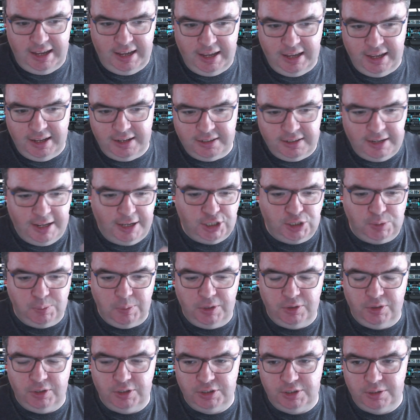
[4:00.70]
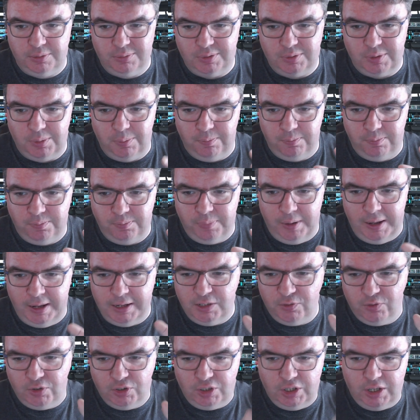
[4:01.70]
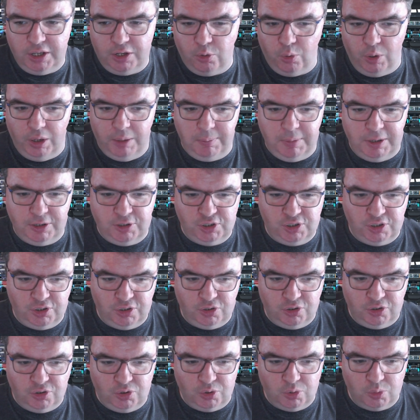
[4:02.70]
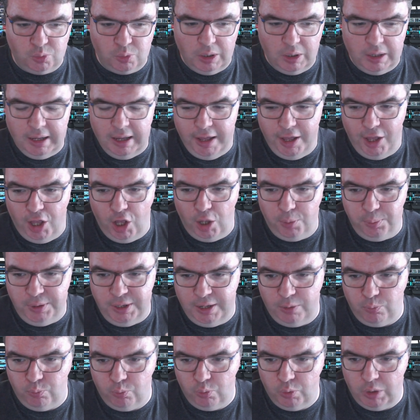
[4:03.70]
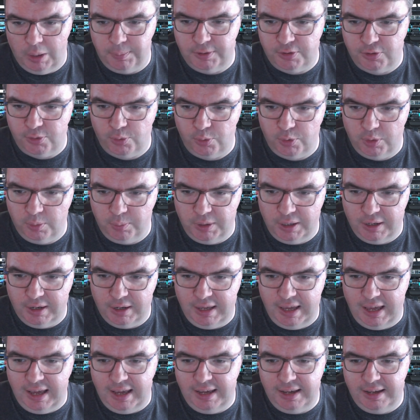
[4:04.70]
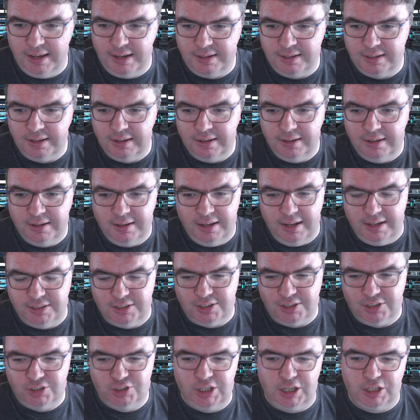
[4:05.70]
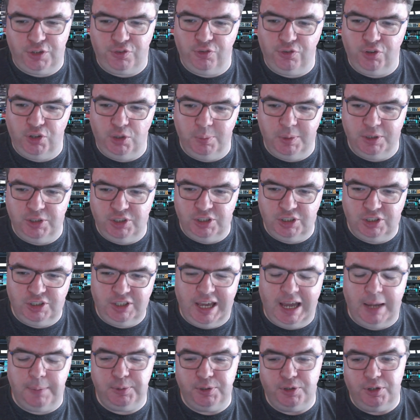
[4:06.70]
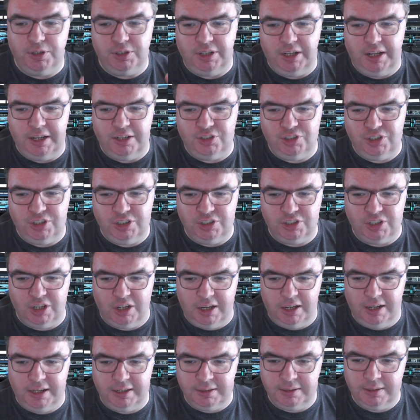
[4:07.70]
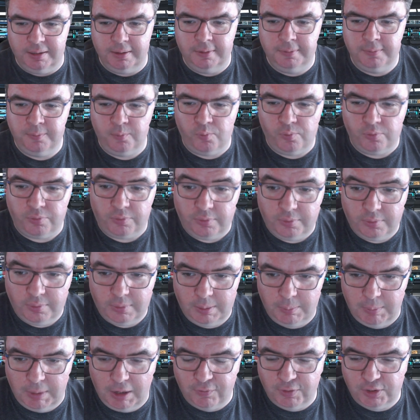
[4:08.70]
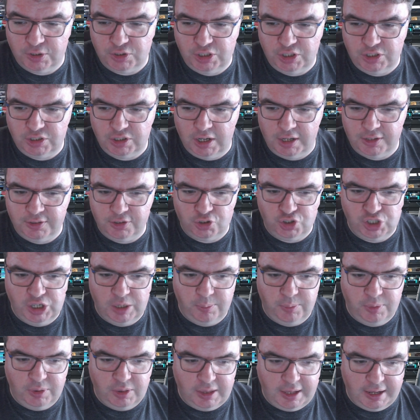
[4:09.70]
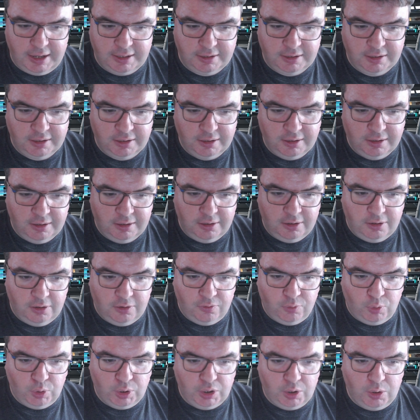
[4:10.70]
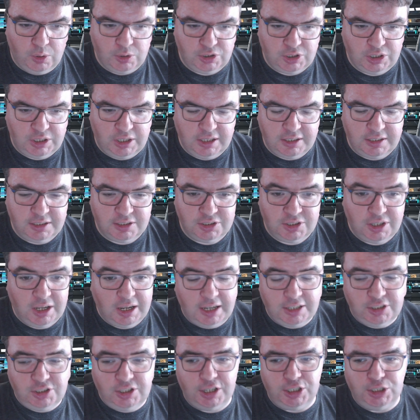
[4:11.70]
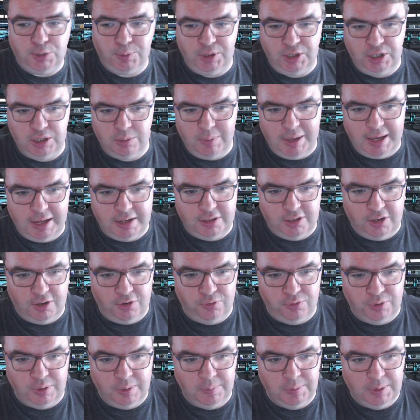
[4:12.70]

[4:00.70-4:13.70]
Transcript: and Naismith is in command of a decoy mission to help get weapons through the blockade. It's successful, but she's captured and she's on. Barbara, she's on the ship that Vorkosigan is ostensibly in command of,